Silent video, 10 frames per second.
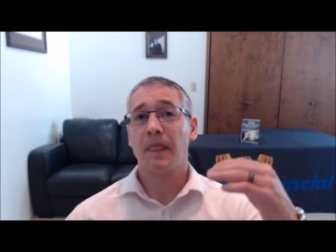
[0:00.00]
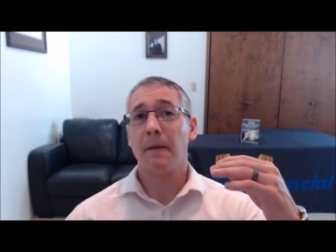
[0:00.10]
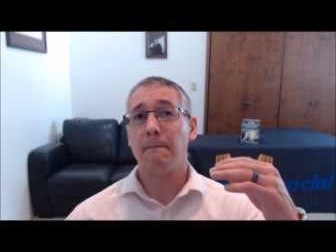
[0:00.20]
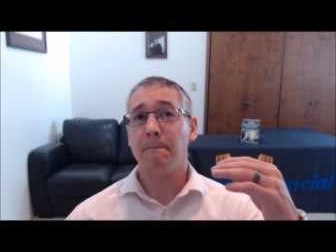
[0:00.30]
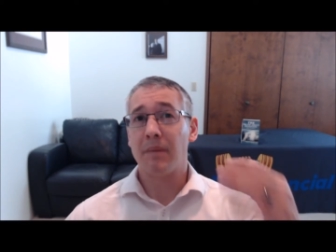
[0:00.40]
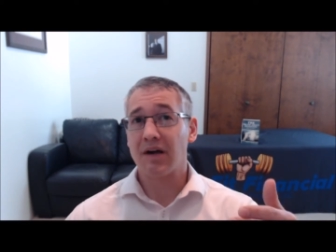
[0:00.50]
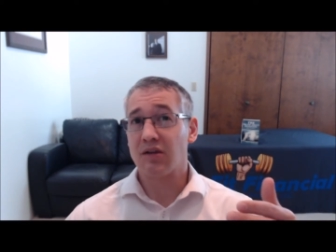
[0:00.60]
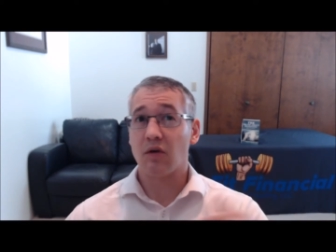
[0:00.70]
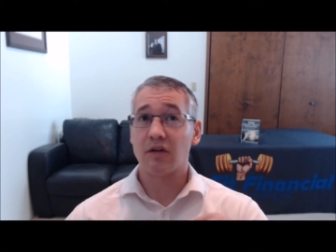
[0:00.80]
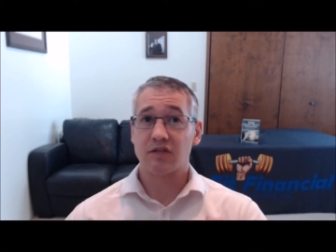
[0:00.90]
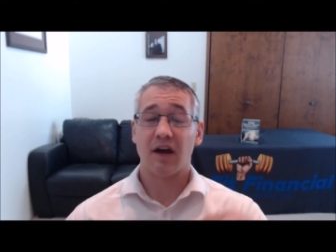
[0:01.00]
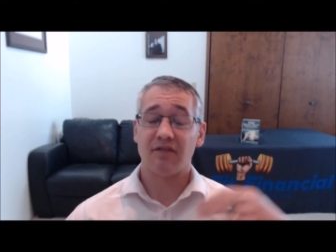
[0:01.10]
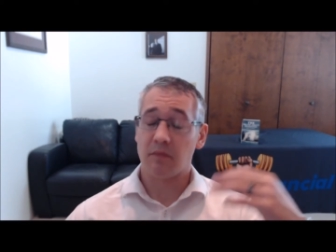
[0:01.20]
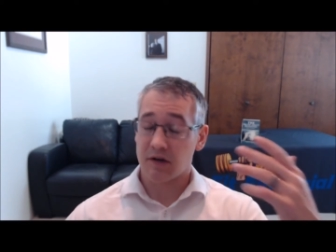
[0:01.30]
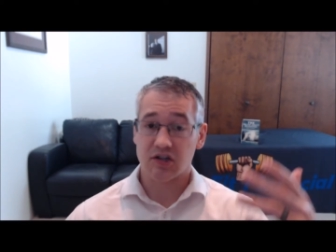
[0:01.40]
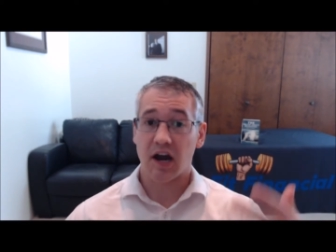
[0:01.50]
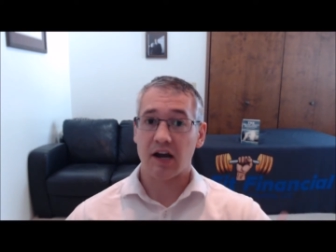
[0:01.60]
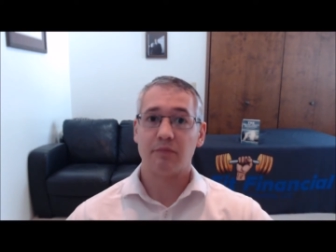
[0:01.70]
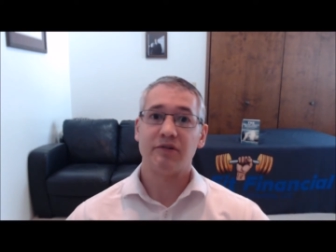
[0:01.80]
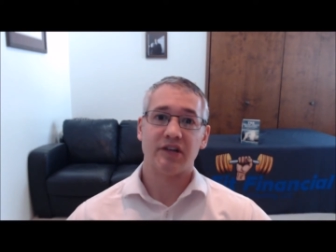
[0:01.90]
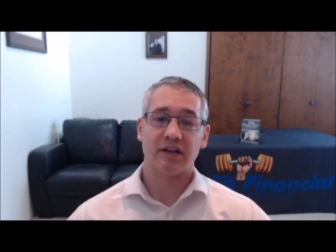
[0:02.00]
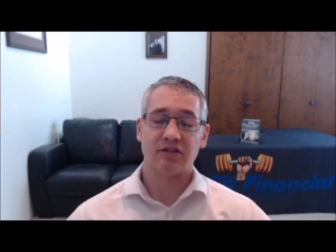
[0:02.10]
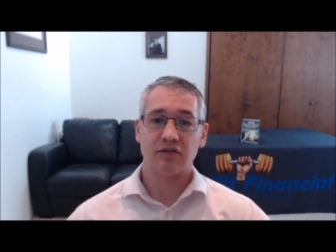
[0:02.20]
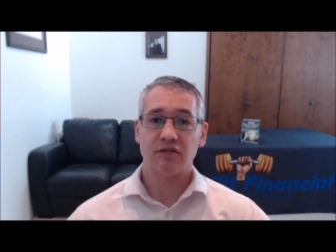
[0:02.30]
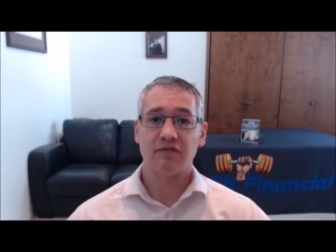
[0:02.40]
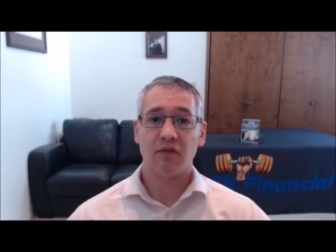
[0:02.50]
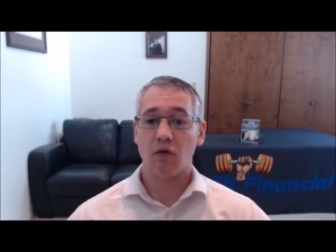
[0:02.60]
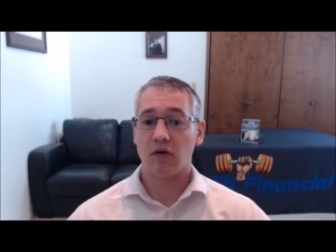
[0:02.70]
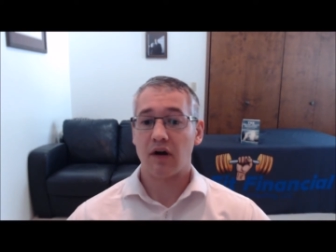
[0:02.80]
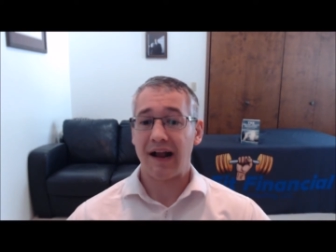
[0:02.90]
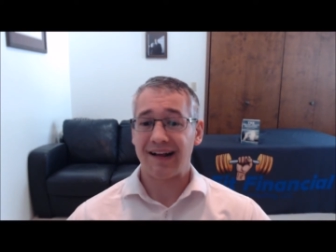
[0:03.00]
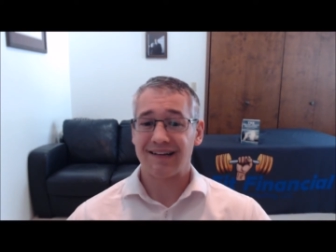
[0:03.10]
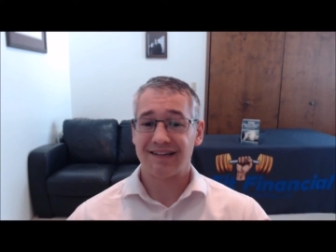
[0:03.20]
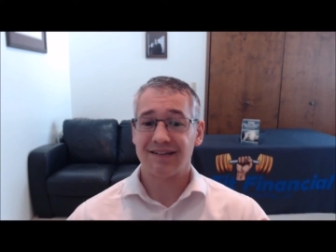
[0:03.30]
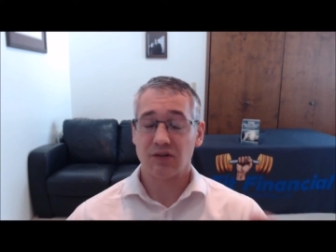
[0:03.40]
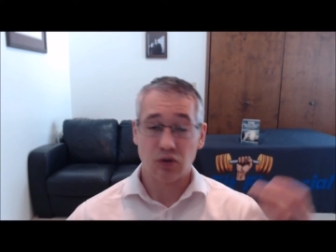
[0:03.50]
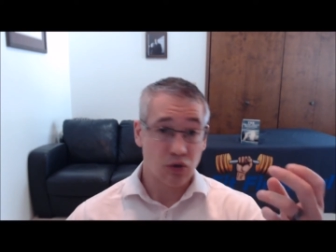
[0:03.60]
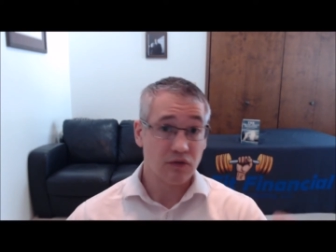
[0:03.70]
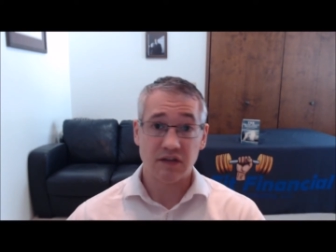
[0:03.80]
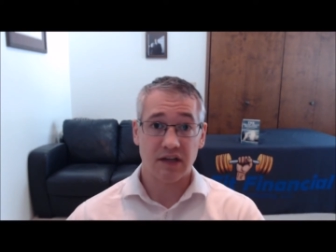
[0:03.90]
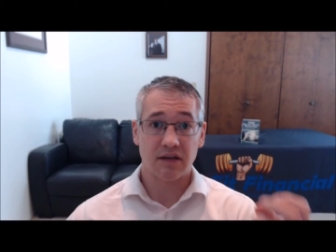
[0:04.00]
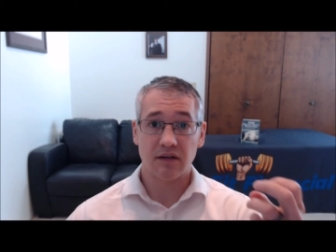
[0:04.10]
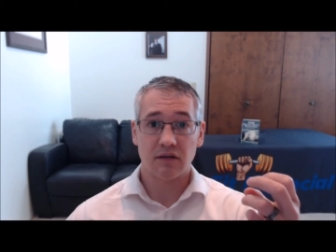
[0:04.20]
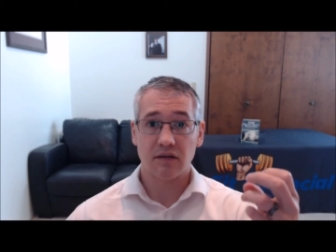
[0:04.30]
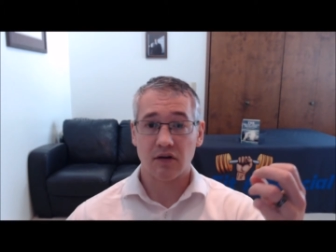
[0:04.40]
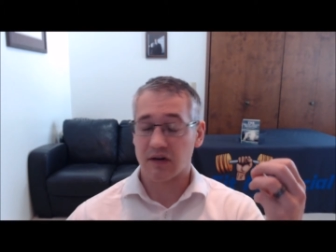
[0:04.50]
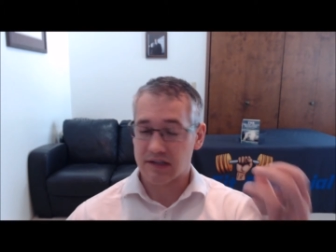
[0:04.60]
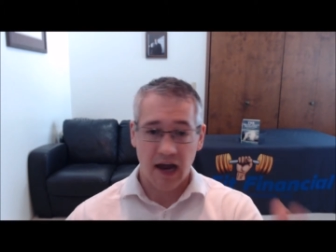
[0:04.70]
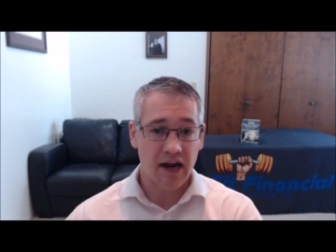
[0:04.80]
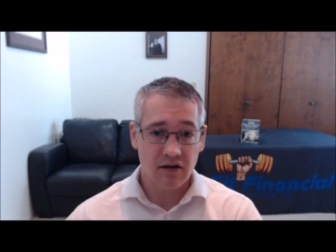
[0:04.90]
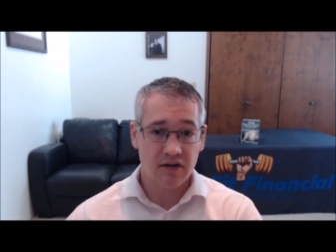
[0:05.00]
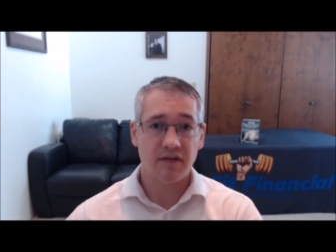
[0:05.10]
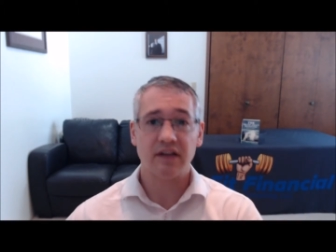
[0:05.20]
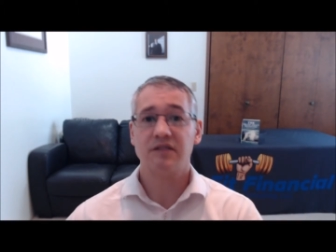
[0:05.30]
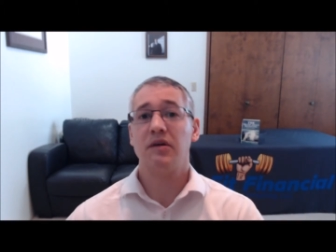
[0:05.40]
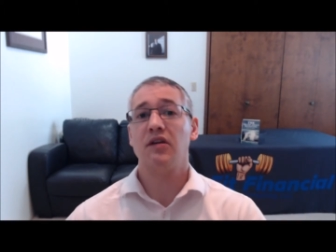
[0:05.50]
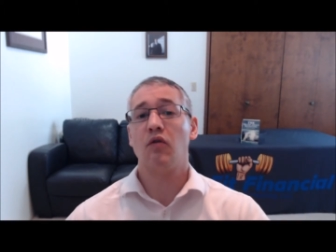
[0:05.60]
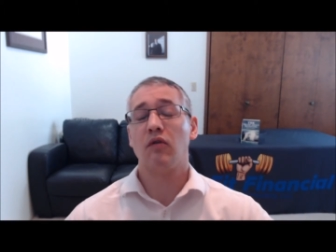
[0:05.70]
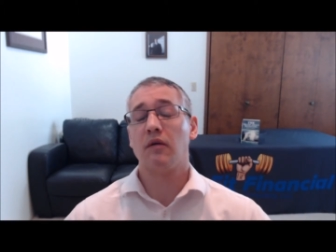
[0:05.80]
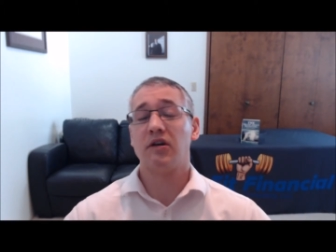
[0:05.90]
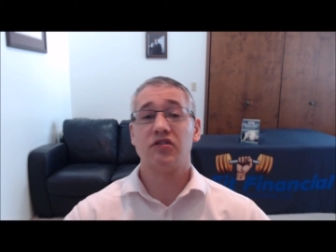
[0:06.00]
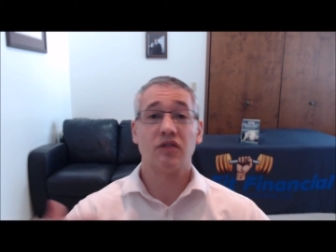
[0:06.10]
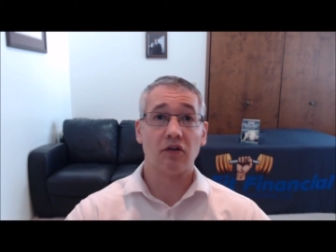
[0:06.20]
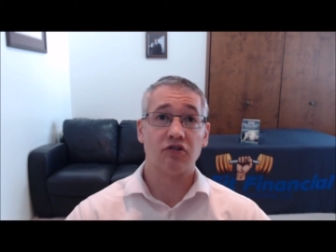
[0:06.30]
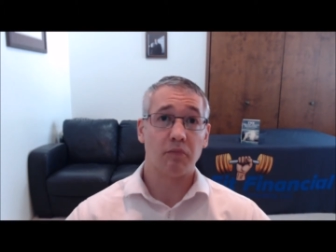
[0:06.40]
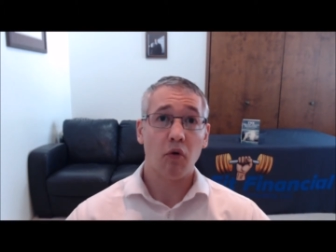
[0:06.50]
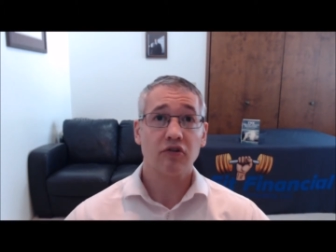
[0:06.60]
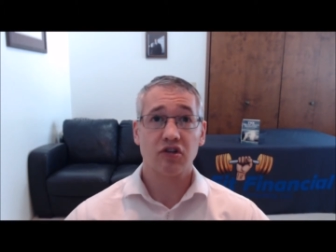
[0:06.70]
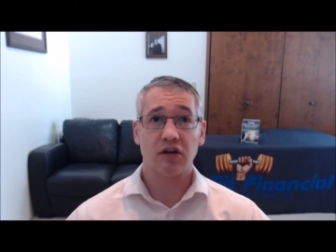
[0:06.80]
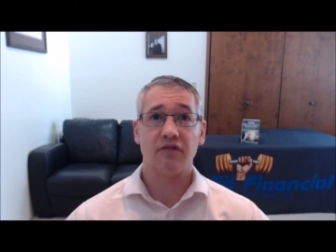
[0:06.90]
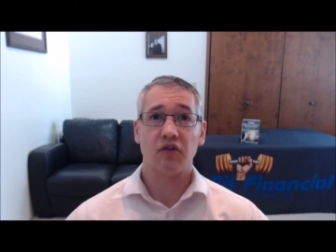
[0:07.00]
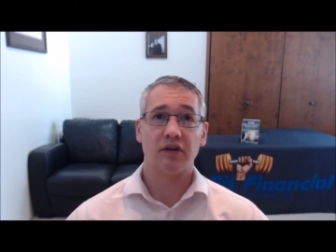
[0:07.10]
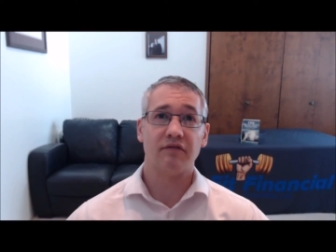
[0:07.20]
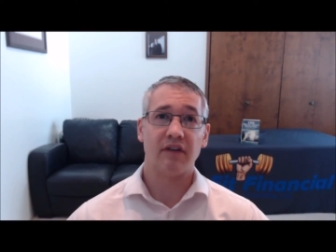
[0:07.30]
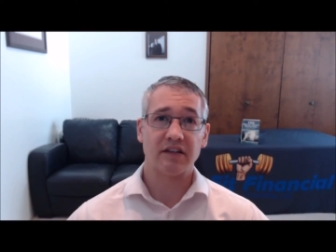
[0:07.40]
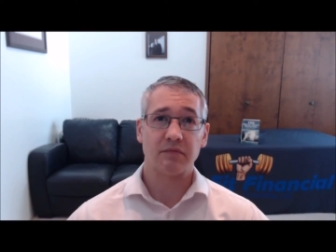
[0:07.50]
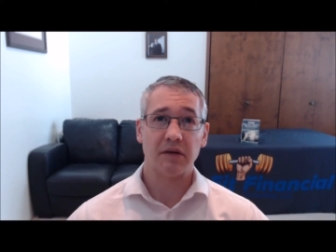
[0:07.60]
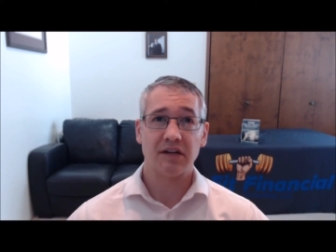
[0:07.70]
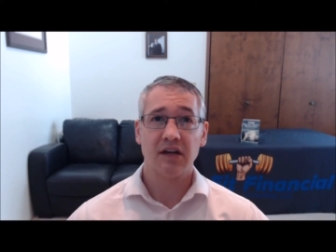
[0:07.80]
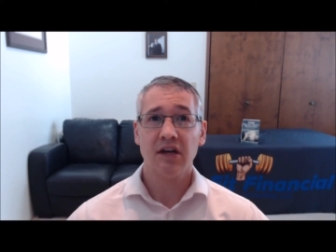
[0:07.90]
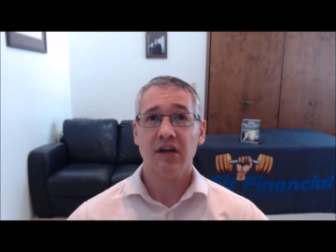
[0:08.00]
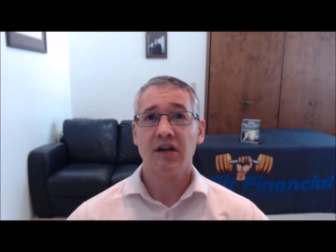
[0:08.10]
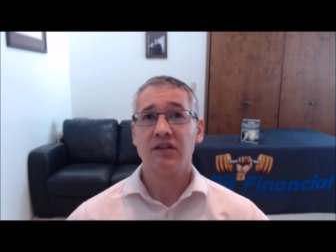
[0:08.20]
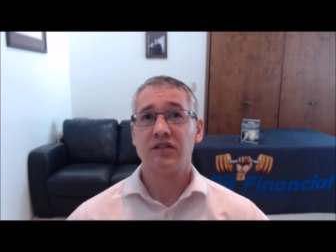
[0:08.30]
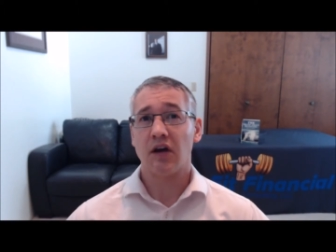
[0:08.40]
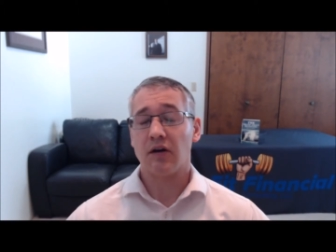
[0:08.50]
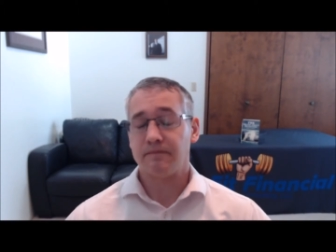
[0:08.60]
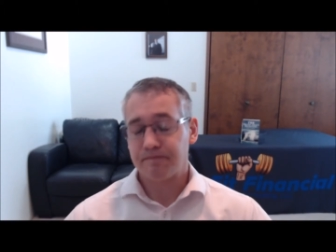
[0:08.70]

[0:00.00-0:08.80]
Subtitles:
but you also have a much higher potential for losing your entire investment or a much larger portion of your investment. So